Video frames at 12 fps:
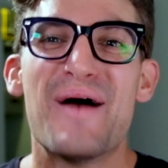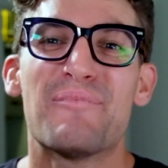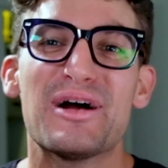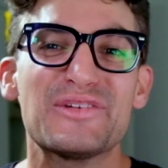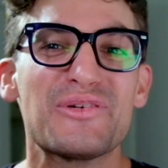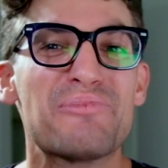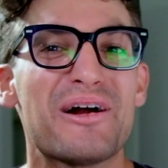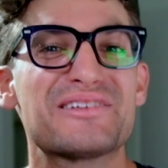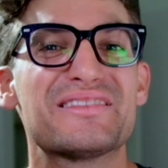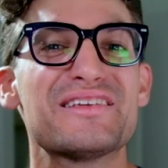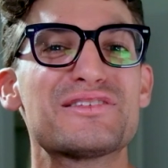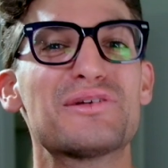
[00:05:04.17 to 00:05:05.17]
Punch for
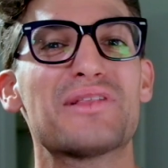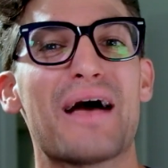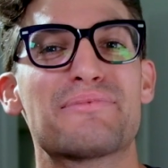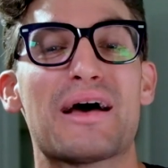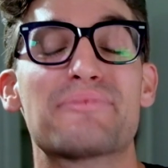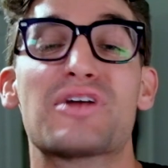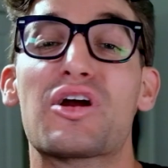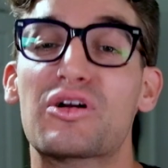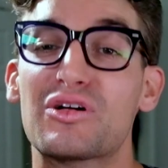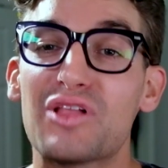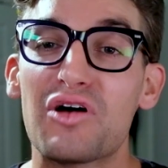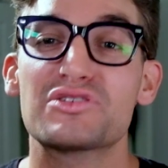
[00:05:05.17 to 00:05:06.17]
punch, these two laptops are
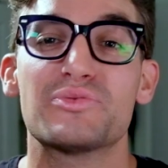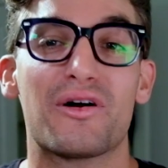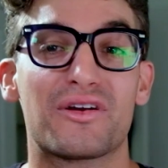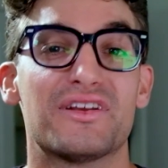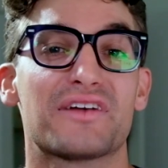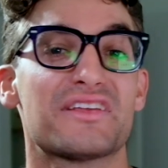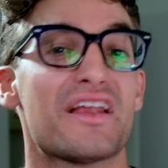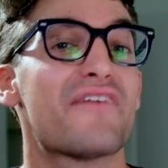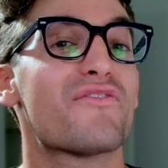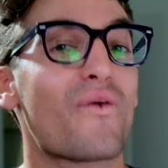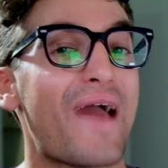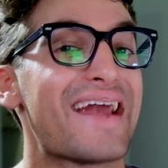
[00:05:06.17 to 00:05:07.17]
close while conducting a
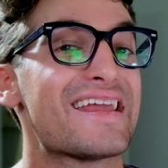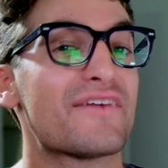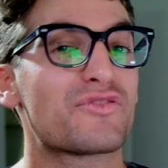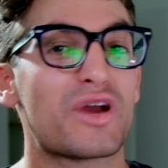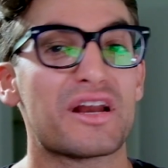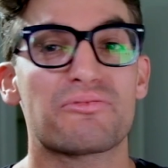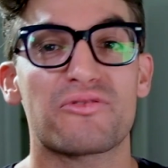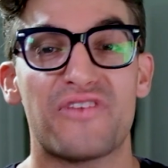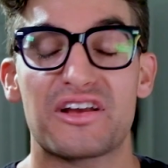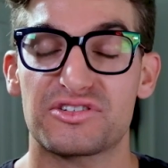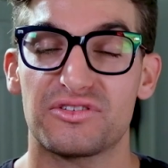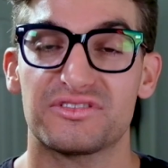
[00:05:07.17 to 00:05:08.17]
variety of creative
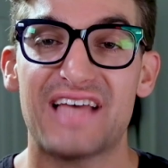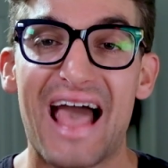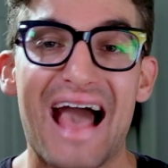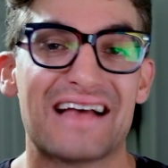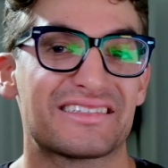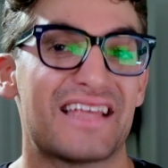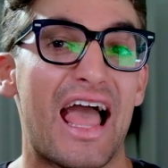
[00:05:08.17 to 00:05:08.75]
professional tasks,